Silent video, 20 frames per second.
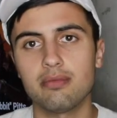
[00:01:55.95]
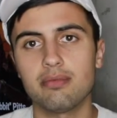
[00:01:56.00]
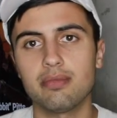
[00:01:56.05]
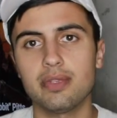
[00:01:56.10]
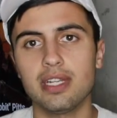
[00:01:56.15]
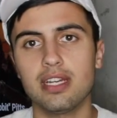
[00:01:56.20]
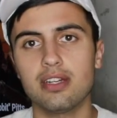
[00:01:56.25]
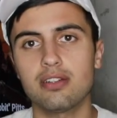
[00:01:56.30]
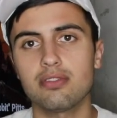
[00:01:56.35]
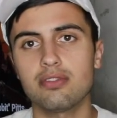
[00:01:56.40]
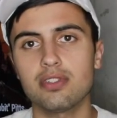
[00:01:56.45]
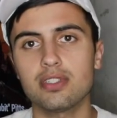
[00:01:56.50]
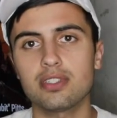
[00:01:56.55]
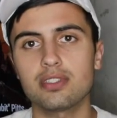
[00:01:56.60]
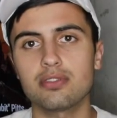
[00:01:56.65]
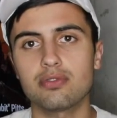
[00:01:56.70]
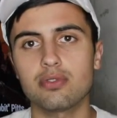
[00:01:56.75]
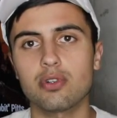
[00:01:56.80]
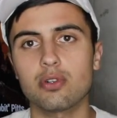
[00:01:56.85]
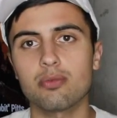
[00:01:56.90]
Now, first
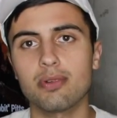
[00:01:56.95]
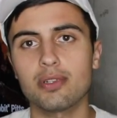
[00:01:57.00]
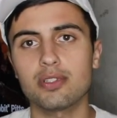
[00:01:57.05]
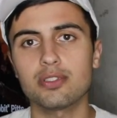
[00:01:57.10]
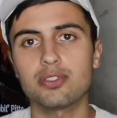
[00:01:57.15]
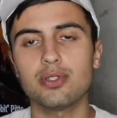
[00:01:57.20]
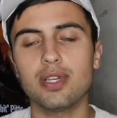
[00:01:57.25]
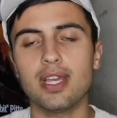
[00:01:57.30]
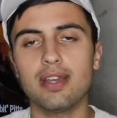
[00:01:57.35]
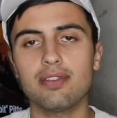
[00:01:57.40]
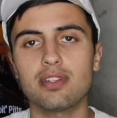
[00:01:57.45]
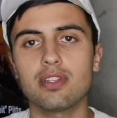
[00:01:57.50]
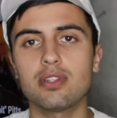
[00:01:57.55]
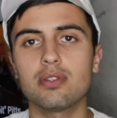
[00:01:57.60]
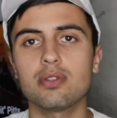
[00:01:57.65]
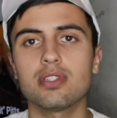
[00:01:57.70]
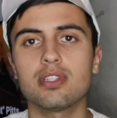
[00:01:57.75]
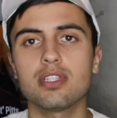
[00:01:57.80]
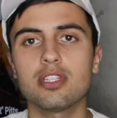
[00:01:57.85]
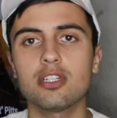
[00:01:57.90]
and foremost, you have to
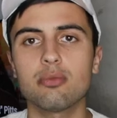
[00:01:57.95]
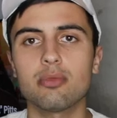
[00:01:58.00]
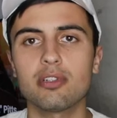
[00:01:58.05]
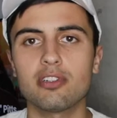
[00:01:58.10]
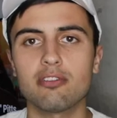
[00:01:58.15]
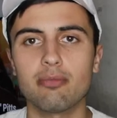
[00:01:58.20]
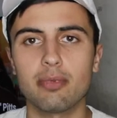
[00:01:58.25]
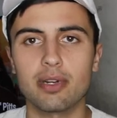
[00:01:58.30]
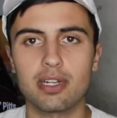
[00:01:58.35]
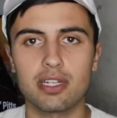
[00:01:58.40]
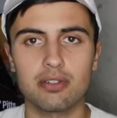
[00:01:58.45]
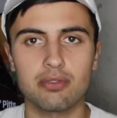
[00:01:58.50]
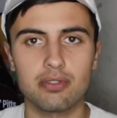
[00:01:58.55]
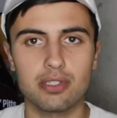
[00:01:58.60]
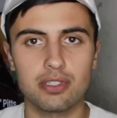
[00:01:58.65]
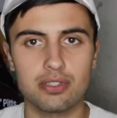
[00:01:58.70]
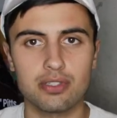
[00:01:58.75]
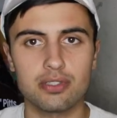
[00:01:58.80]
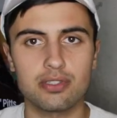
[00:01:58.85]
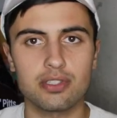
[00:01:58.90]
do a little bit of market
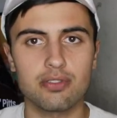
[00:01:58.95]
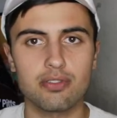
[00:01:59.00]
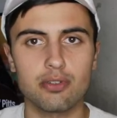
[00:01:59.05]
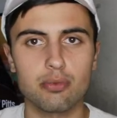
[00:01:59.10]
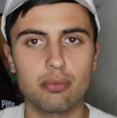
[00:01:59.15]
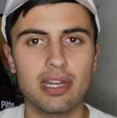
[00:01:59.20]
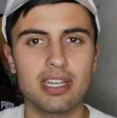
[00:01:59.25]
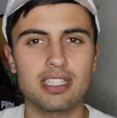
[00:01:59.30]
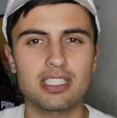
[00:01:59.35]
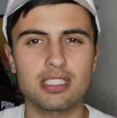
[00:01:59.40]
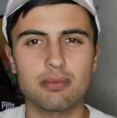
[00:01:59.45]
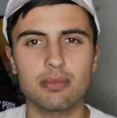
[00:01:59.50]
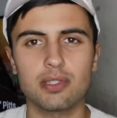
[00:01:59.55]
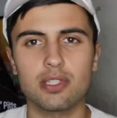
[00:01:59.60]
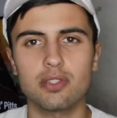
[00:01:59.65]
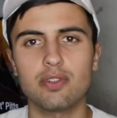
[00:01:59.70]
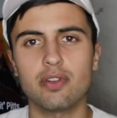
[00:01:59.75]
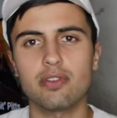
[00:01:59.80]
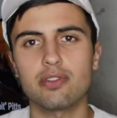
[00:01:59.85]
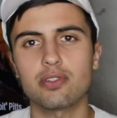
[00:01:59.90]
research if you're buying something
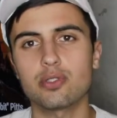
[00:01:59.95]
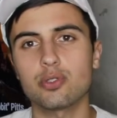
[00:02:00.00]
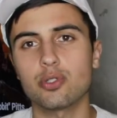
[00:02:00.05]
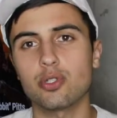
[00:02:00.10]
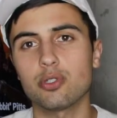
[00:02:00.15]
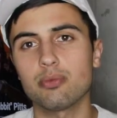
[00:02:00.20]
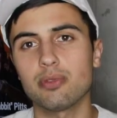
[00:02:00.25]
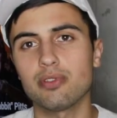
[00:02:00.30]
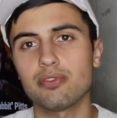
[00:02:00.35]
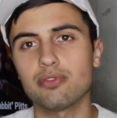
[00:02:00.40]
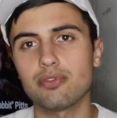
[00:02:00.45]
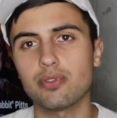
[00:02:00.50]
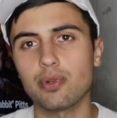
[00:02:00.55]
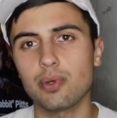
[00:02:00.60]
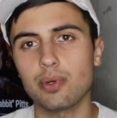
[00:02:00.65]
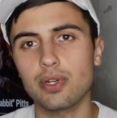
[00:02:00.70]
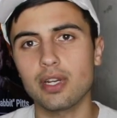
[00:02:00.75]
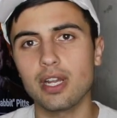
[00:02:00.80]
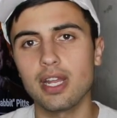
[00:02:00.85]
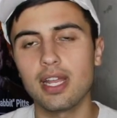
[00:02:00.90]
you've never sold
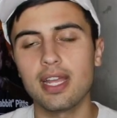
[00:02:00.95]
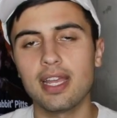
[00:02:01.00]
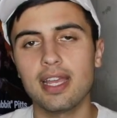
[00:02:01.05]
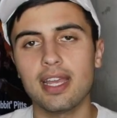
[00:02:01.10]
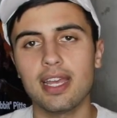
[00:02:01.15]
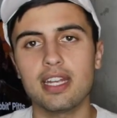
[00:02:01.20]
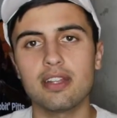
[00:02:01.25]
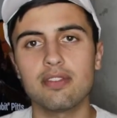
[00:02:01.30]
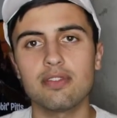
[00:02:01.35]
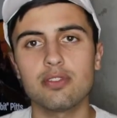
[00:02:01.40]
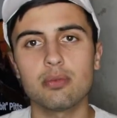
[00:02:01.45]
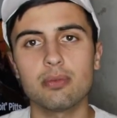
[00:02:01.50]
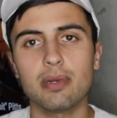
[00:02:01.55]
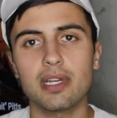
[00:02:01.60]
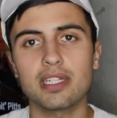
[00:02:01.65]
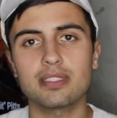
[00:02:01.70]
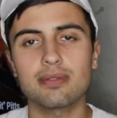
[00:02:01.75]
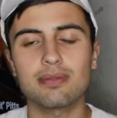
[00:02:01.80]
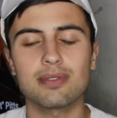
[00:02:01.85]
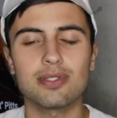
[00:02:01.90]
before. And if you're
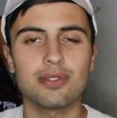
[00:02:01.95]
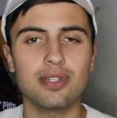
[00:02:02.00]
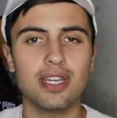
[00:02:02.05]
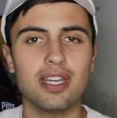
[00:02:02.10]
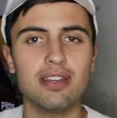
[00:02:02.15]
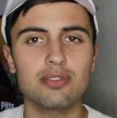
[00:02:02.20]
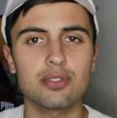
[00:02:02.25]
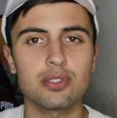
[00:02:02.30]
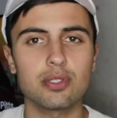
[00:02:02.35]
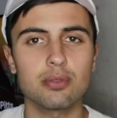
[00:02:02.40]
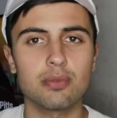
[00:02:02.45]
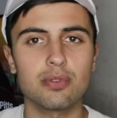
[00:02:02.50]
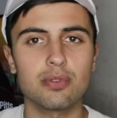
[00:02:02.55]
buying something you have sold